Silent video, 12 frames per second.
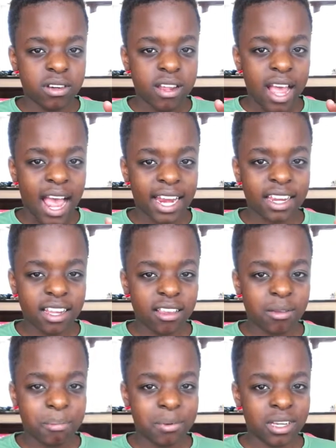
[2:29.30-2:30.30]
had
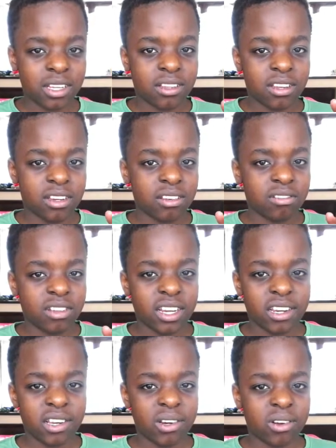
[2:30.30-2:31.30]
it, but it didn't
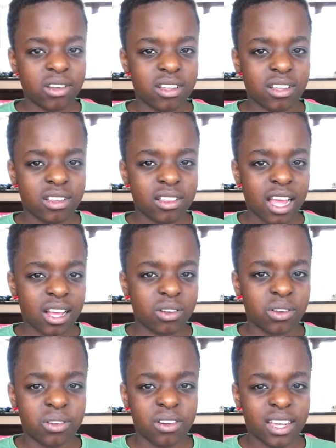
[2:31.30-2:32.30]
really look that
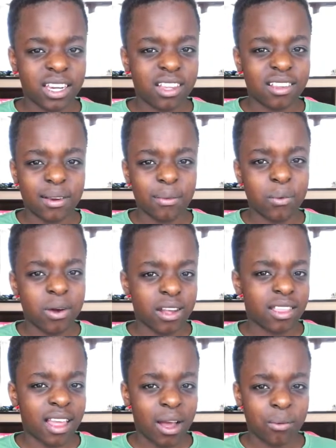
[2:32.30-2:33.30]
good and it didn't work
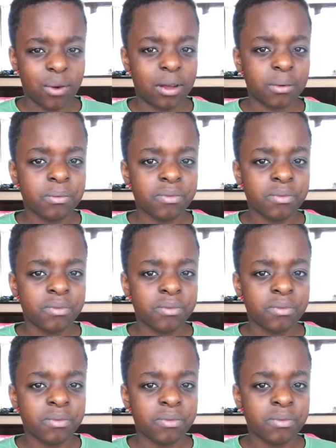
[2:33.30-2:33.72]
that well.